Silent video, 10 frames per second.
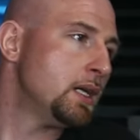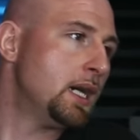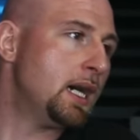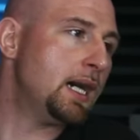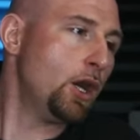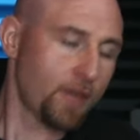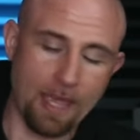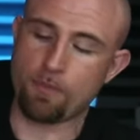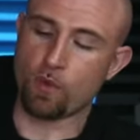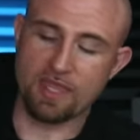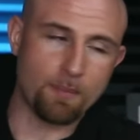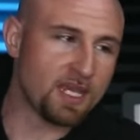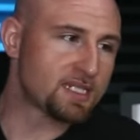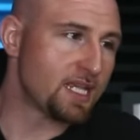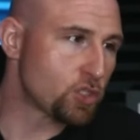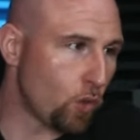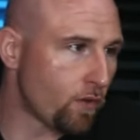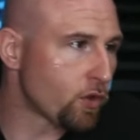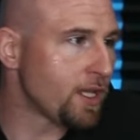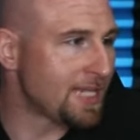Okay, with that being said, so
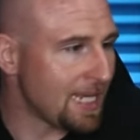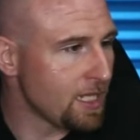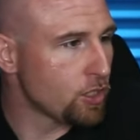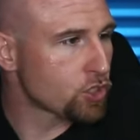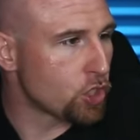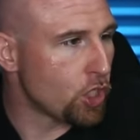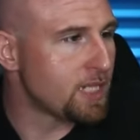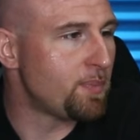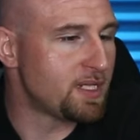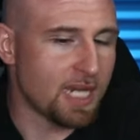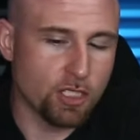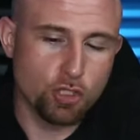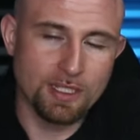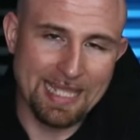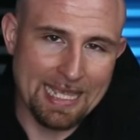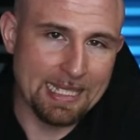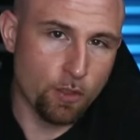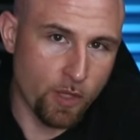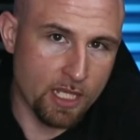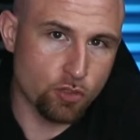overall daily looks good. Potential daily
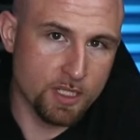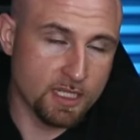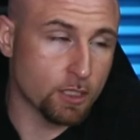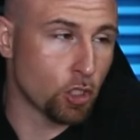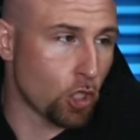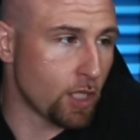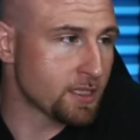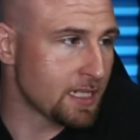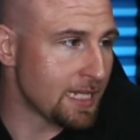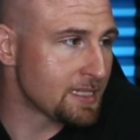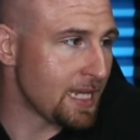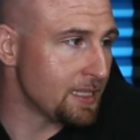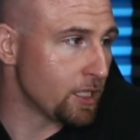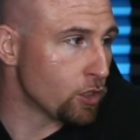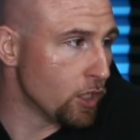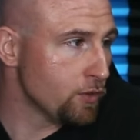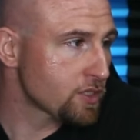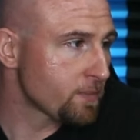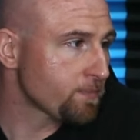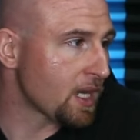reentry signal on today's daily
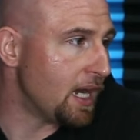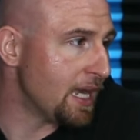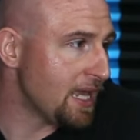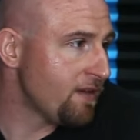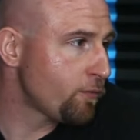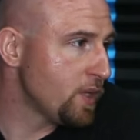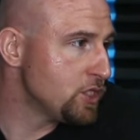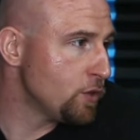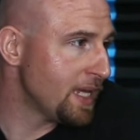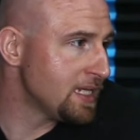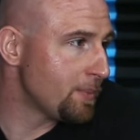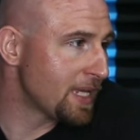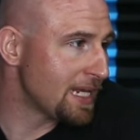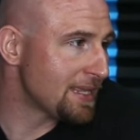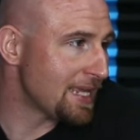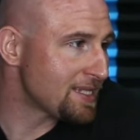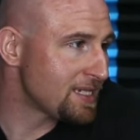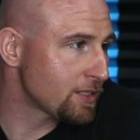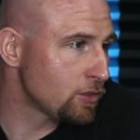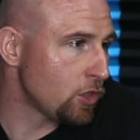close. If we do end up getting that
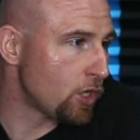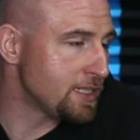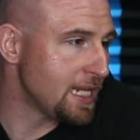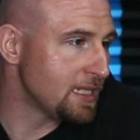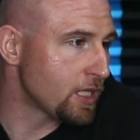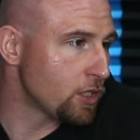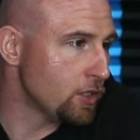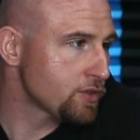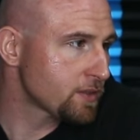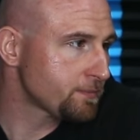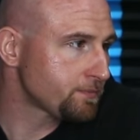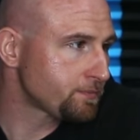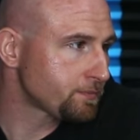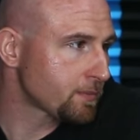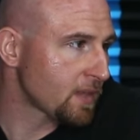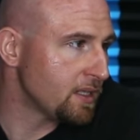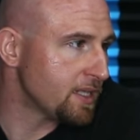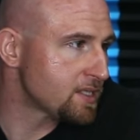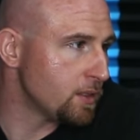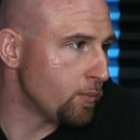signal on daily close,
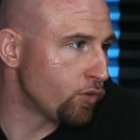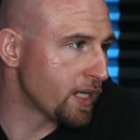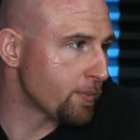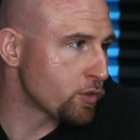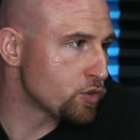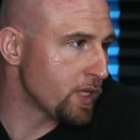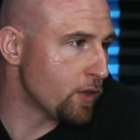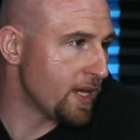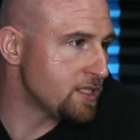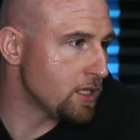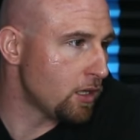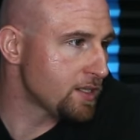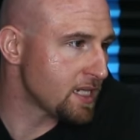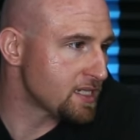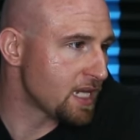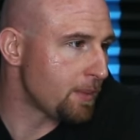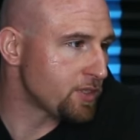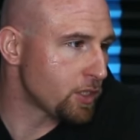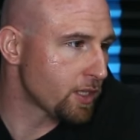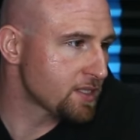let's bring up Quadrigo ATR as a stop
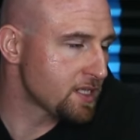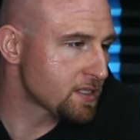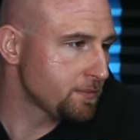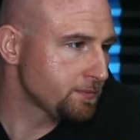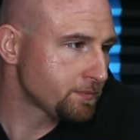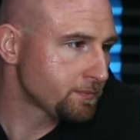and target system.